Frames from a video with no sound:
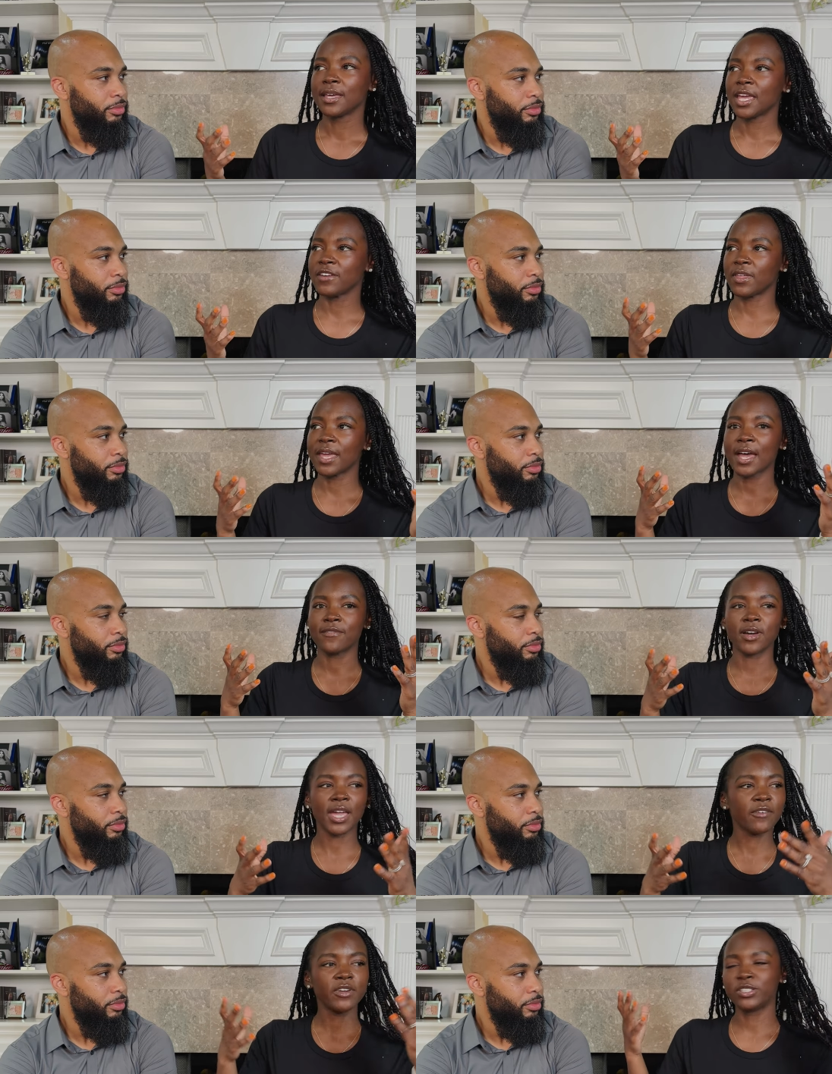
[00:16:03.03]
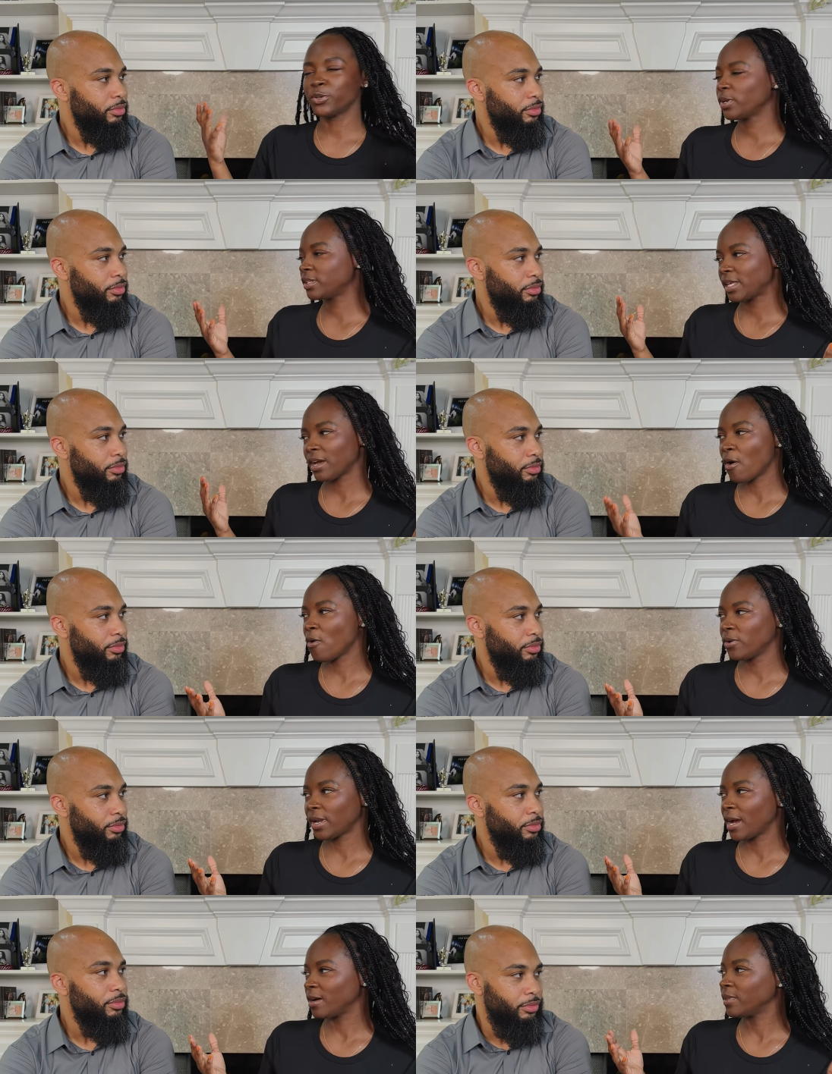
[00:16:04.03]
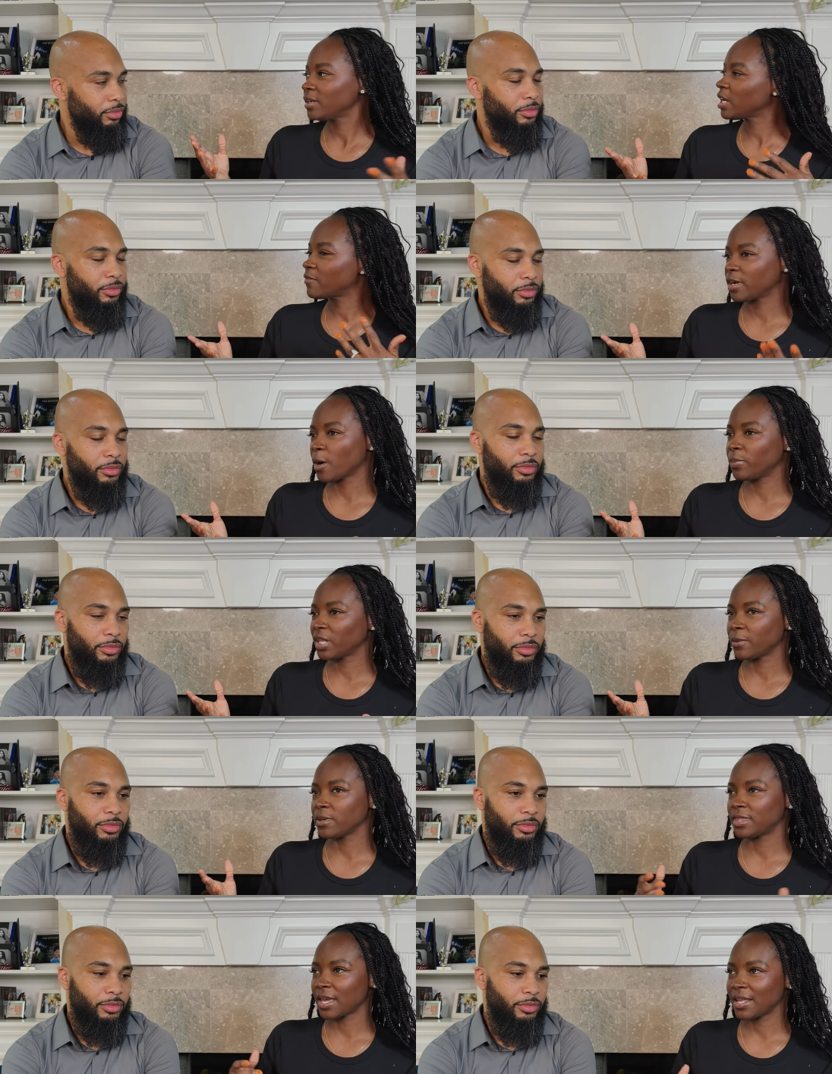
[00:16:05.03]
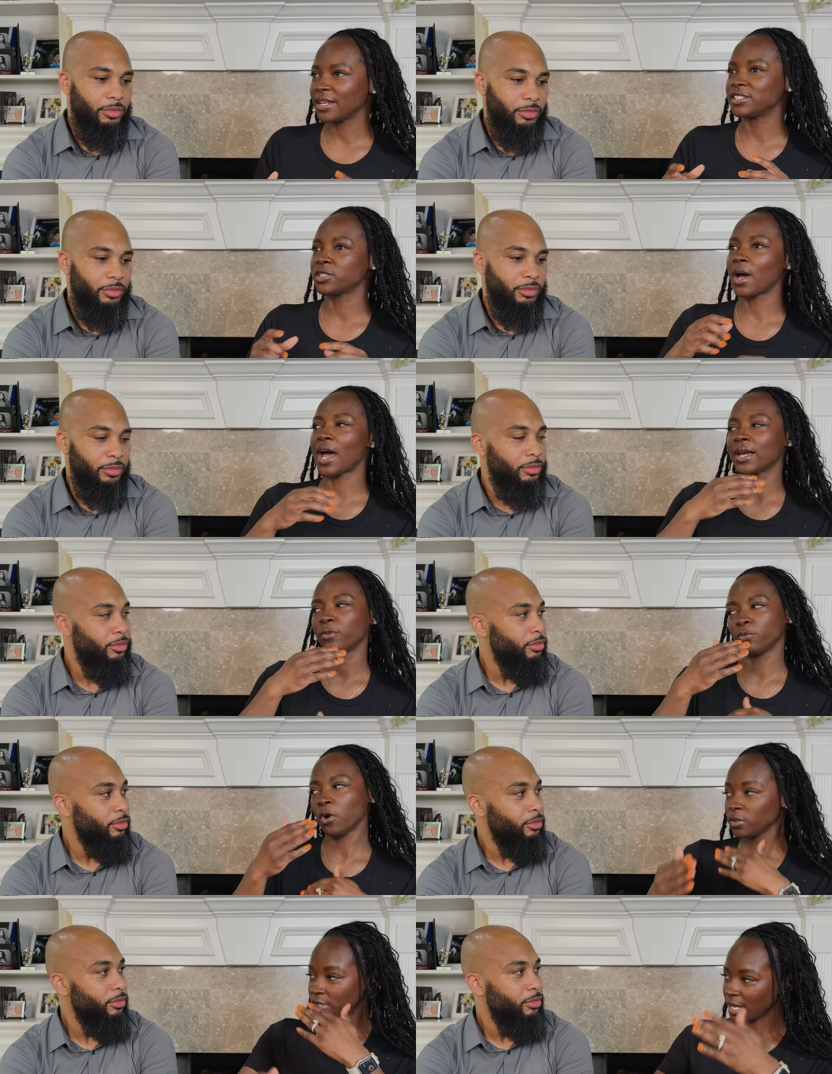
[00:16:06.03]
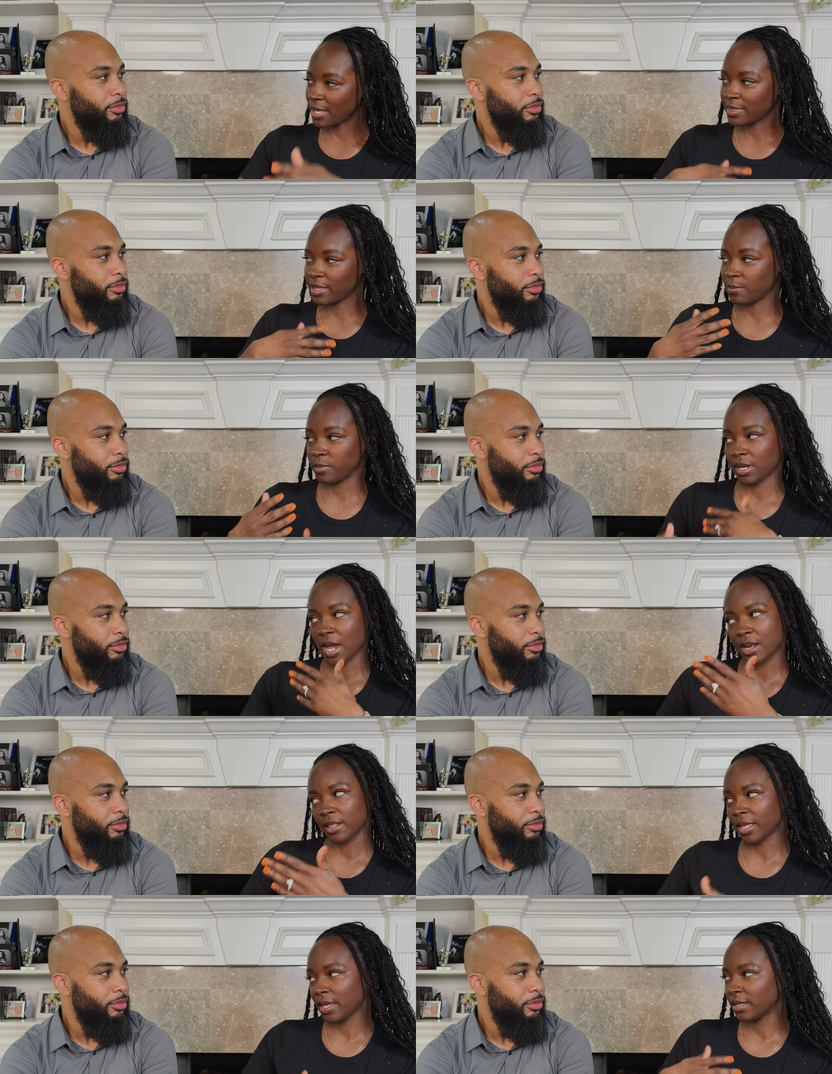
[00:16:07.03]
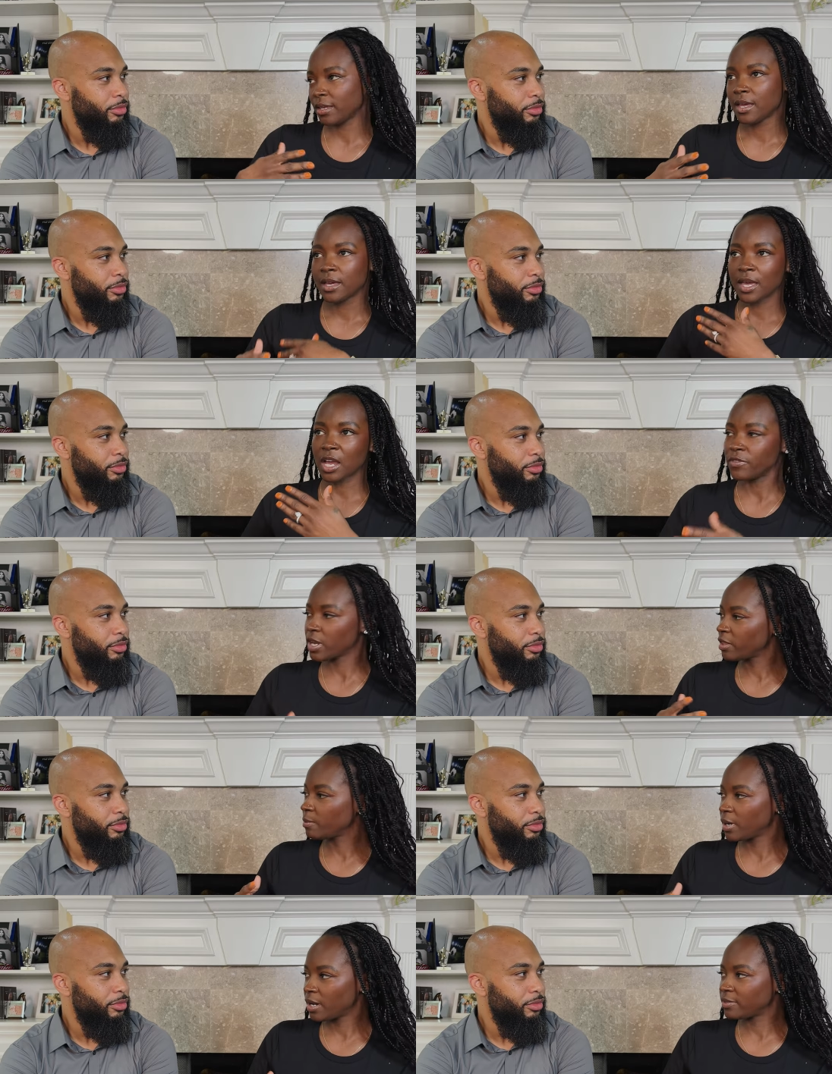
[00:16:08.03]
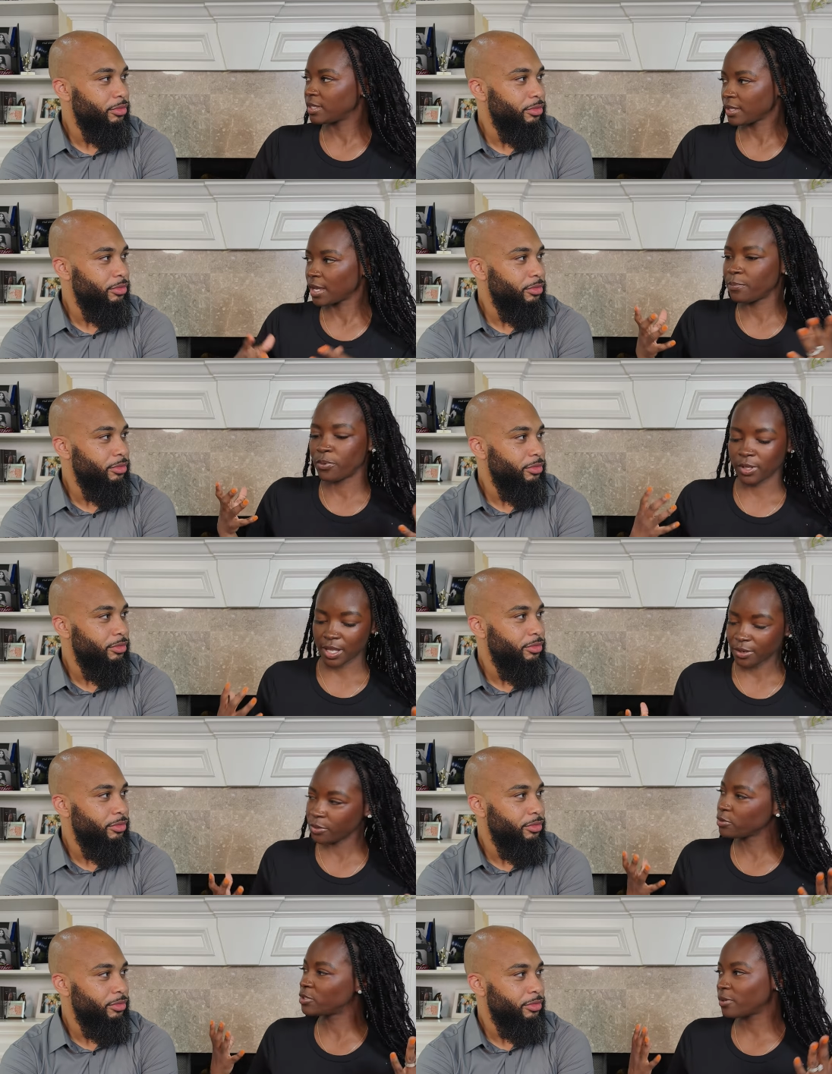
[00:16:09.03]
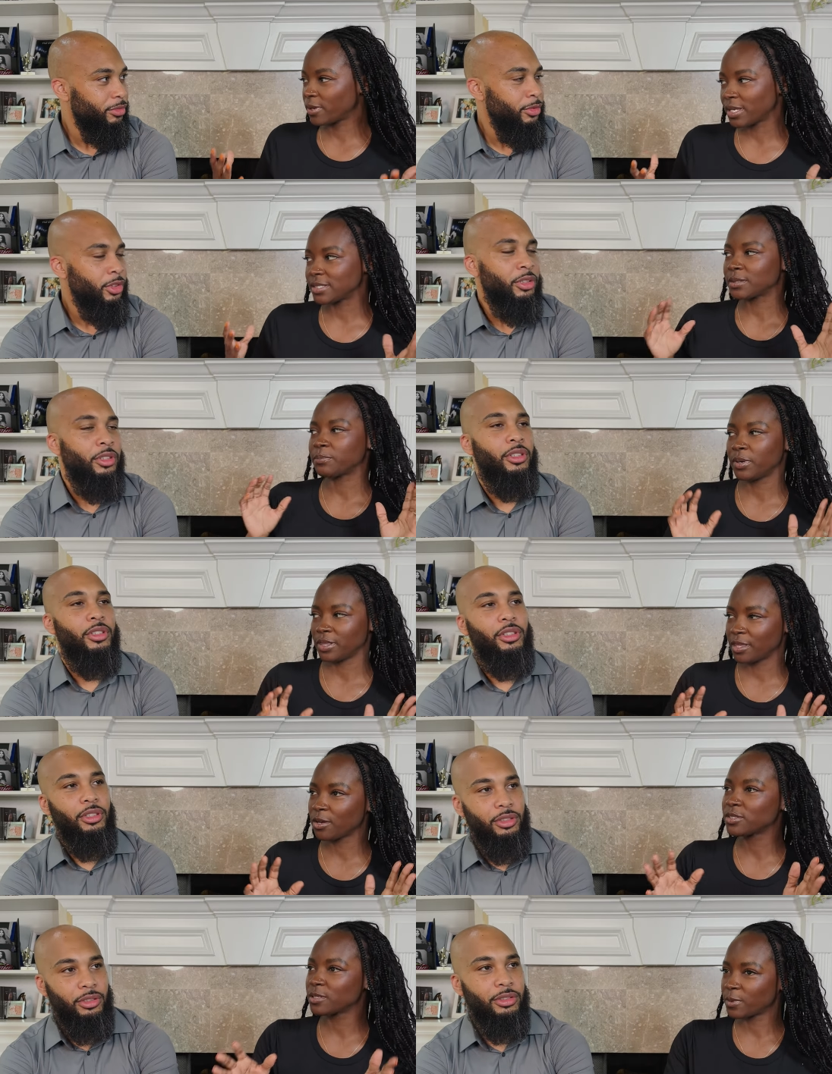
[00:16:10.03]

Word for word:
Speaker 1: if they have every toy that they own out, they're never gonna play with that. And so I rotate them kind of like every other month and like pull out new toys, put those mm.